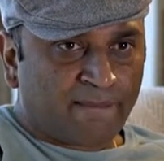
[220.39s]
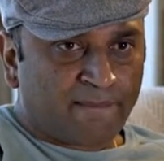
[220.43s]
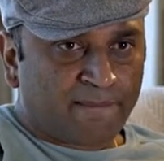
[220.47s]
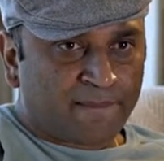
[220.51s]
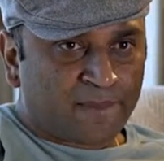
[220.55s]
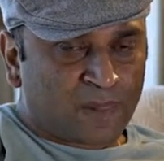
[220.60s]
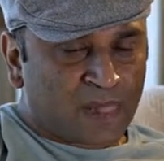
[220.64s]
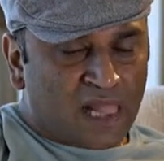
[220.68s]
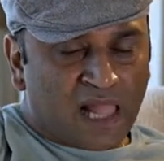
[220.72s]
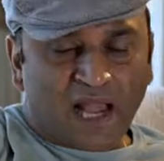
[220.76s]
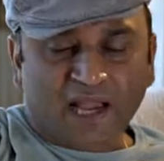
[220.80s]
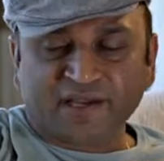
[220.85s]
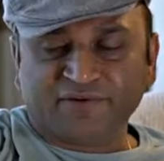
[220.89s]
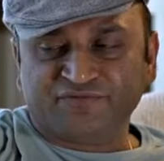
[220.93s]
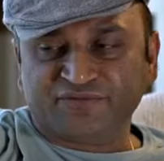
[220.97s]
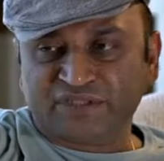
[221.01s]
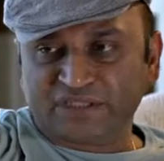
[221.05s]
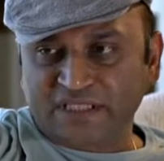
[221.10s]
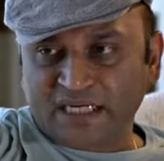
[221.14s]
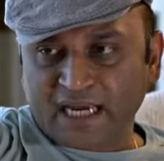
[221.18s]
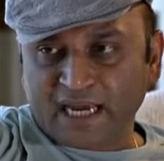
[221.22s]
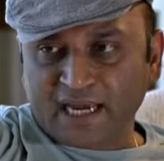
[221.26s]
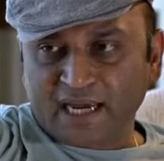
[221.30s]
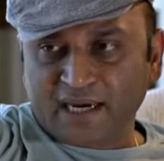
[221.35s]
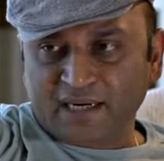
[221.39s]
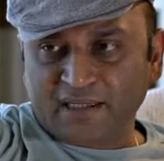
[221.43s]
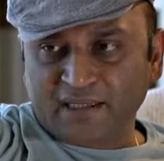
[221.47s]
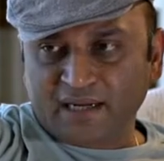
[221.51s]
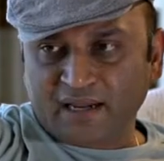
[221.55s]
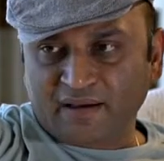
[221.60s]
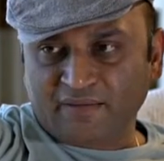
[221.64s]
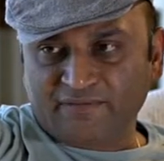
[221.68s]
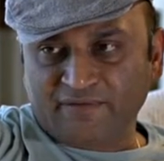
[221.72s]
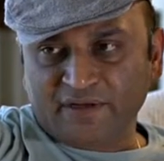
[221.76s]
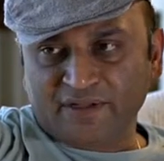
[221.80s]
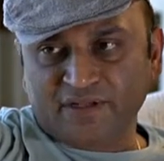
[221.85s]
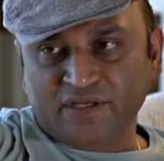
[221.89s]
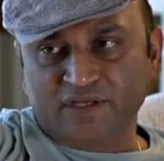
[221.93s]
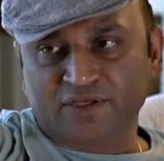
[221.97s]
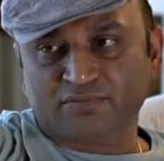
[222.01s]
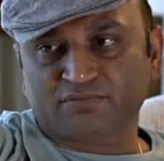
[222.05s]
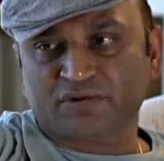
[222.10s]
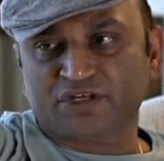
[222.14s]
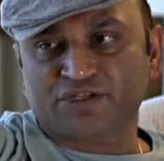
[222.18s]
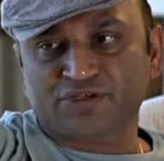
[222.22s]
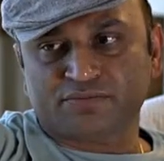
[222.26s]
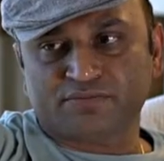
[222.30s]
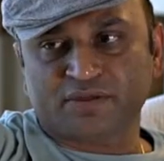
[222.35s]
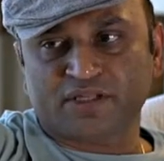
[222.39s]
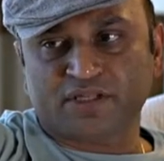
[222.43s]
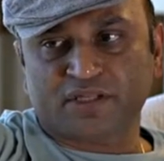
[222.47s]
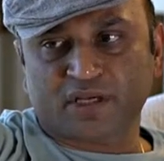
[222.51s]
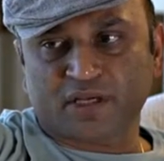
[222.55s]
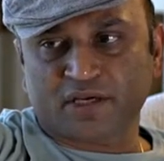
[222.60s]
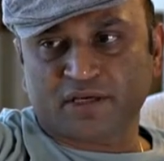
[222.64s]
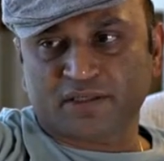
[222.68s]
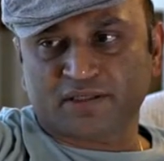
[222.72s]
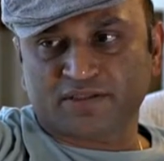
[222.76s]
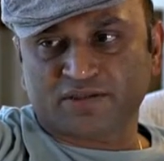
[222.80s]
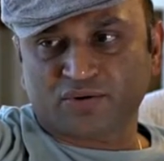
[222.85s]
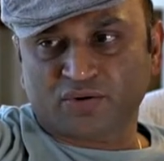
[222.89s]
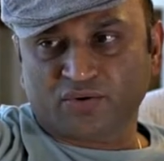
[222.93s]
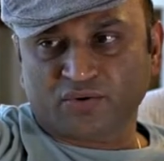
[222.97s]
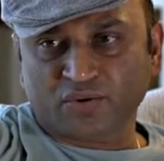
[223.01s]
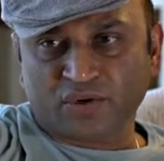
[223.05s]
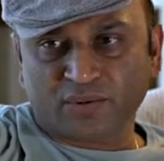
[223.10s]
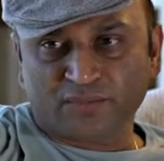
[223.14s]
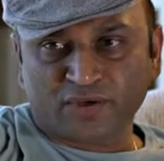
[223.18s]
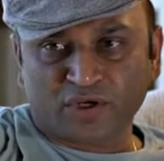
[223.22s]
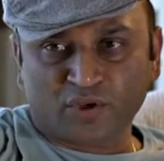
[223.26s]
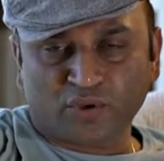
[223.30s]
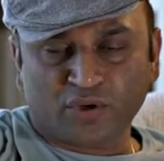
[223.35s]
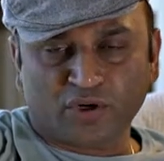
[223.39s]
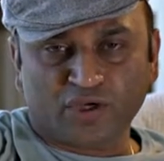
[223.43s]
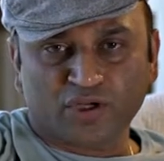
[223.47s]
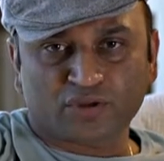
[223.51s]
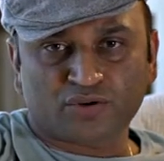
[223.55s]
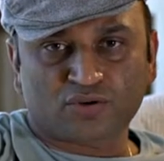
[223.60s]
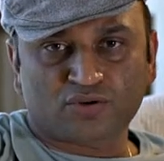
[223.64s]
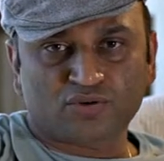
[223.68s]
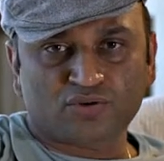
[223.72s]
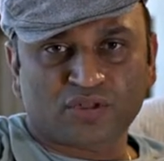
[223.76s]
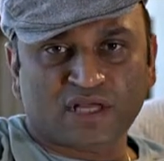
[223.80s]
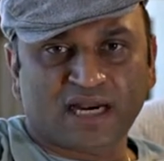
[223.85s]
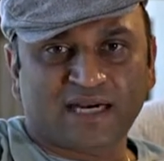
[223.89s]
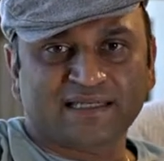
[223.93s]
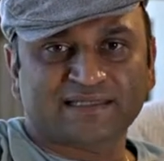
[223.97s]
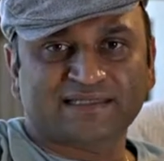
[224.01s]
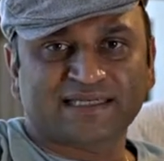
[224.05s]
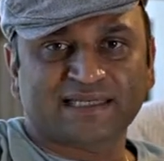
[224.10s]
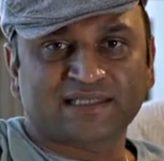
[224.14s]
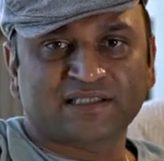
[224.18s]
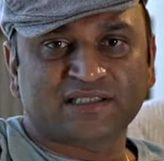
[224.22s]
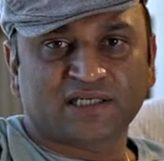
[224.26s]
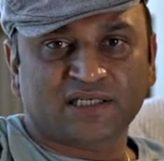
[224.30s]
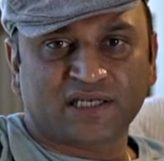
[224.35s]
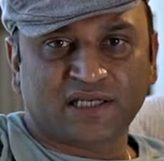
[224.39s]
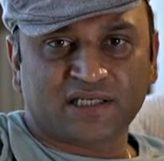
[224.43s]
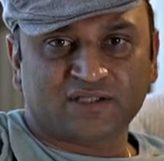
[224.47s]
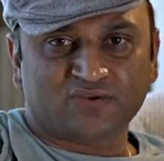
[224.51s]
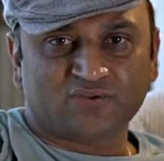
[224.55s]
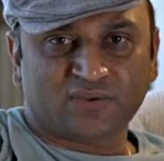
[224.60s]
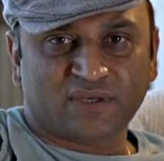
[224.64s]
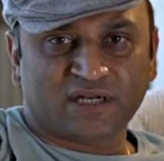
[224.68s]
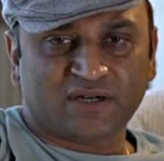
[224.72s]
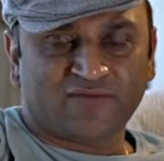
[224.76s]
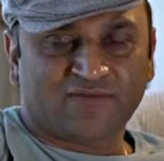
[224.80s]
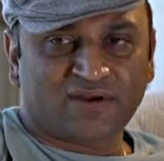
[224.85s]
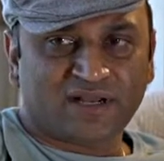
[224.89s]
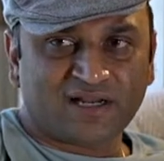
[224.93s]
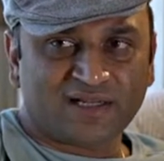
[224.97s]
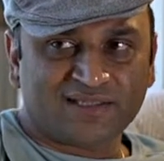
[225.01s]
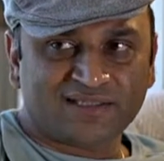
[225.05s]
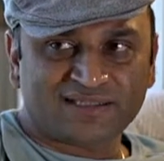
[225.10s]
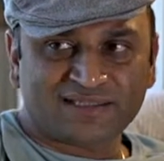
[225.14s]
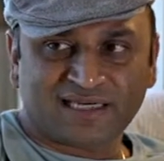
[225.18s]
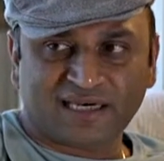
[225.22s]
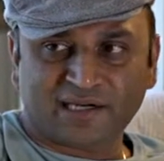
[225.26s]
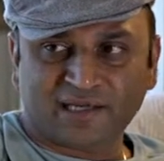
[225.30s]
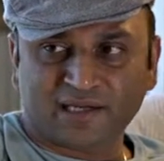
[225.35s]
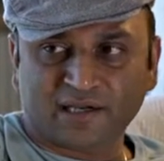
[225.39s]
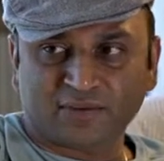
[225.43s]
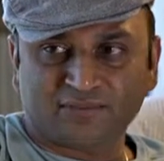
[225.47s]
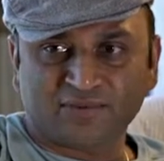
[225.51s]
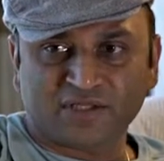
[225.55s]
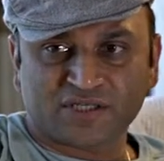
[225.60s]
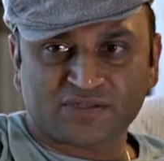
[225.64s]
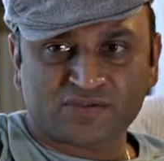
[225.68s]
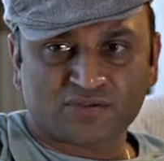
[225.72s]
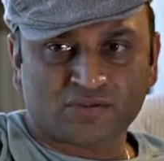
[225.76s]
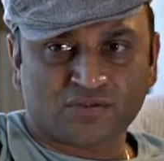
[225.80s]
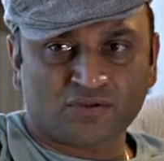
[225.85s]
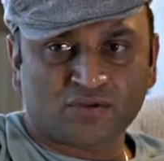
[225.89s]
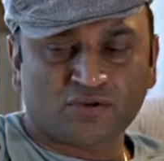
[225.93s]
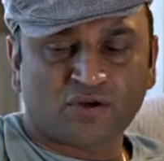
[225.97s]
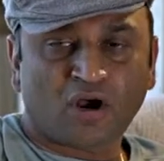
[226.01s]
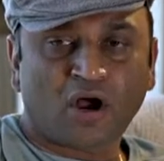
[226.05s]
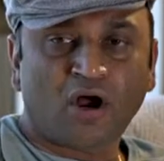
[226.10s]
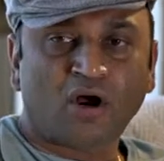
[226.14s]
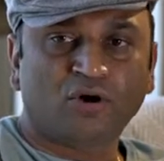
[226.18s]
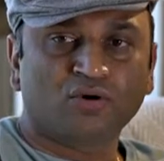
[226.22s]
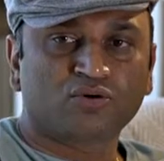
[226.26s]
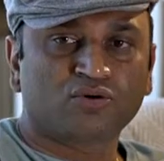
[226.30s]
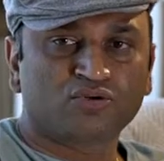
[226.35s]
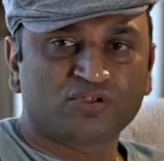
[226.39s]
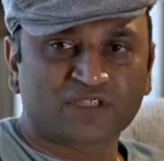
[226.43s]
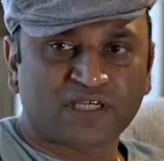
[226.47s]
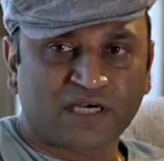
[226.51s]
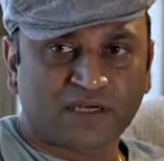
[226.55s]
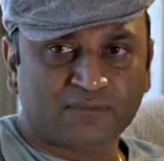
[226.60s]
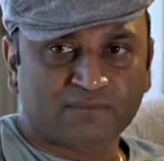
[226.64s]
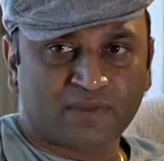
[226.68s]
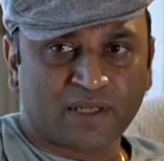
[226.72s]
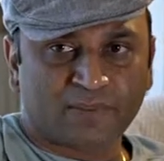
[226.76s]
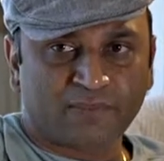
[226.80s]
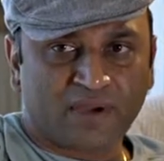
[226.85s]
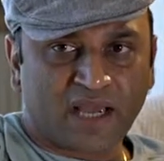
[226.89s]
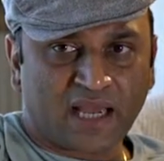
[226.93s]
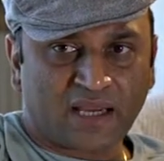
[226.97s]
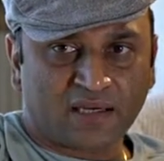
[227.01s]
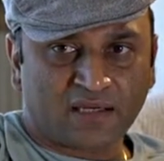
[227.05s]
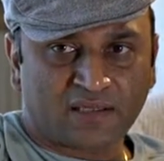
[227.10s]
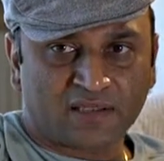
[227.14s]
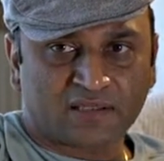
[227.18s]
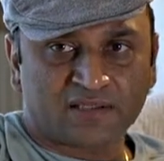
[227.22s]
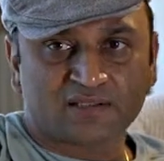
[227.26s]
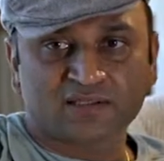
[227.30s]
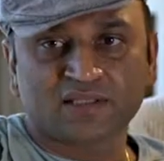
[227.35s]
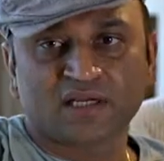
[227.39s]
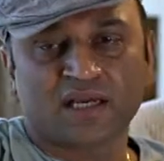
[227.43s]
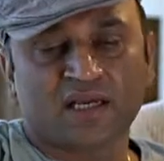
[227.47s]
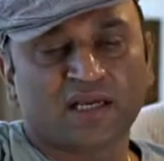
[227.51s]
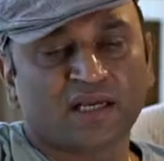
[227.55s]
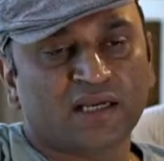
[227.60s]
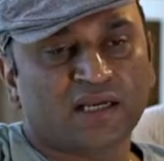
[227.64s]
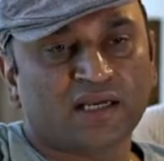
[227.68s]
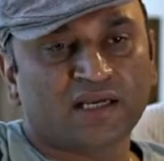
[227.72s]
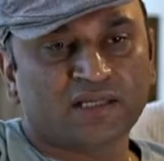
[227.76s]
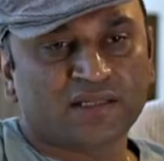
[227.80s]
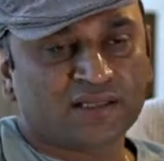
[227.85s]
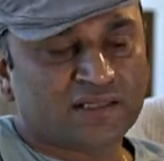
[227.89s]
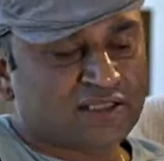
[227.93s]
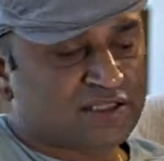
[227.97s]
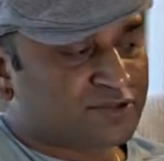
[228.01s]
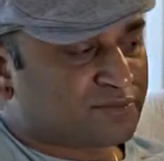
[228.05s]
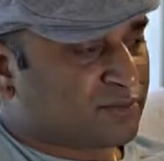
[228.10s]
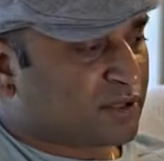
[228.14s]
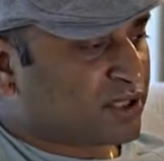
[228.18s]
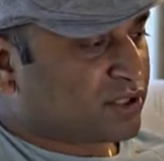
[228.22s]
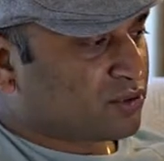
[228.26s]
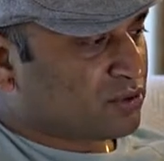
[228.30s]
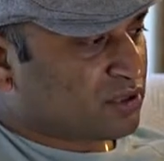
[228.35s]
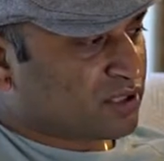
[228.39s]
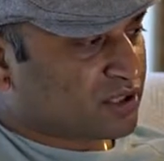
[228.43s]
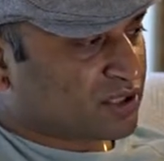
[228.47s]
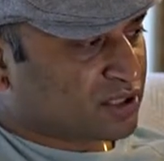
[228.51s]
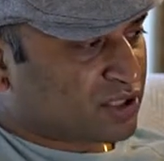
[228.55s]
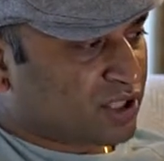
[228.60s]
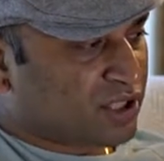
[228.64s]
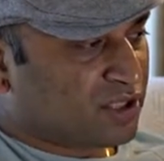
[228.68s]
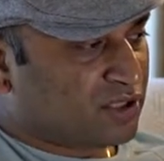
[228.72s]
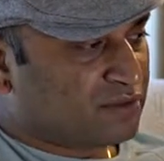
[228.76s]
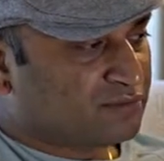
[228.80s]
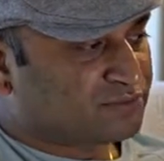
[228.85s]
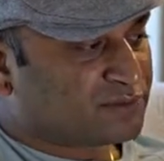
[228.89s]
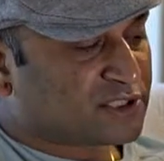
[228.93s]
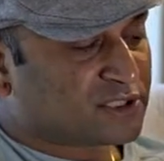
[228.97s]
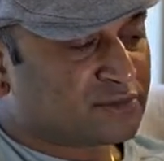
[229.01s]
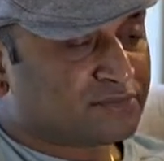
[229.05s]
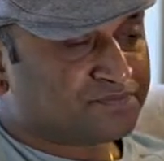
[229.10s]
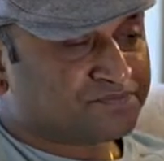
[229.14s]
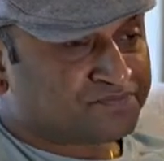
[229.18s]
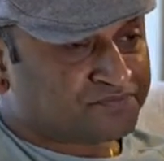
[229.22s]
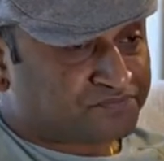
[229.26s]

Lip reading: live chat, everything must be there. So we'll be going through that section as well while setting up the store, how to set up the banners in this particular themes.